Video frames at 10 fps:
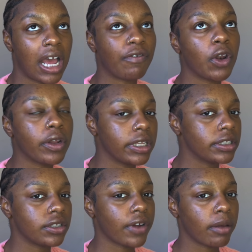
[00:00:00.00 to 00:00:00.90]
I follow her on
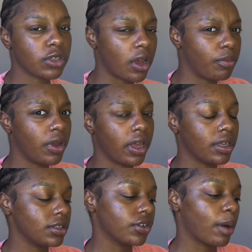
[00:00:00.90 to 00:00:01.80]
Instagram, so I'll put her
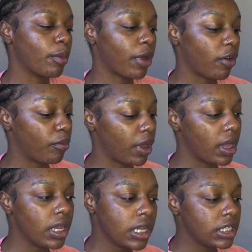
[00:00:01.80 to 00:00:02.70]
Instagram above, but
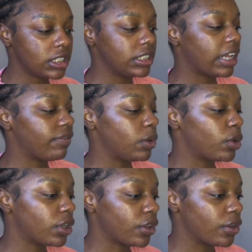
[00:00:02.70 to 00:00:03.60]
she's definitely
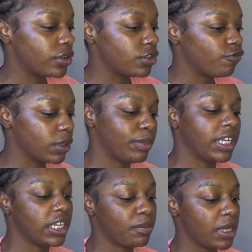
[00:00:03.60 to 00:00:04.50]
one of those
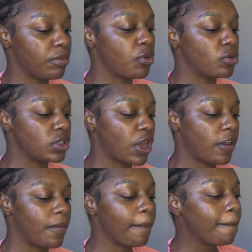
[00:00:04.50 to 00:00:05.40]
repeated people, so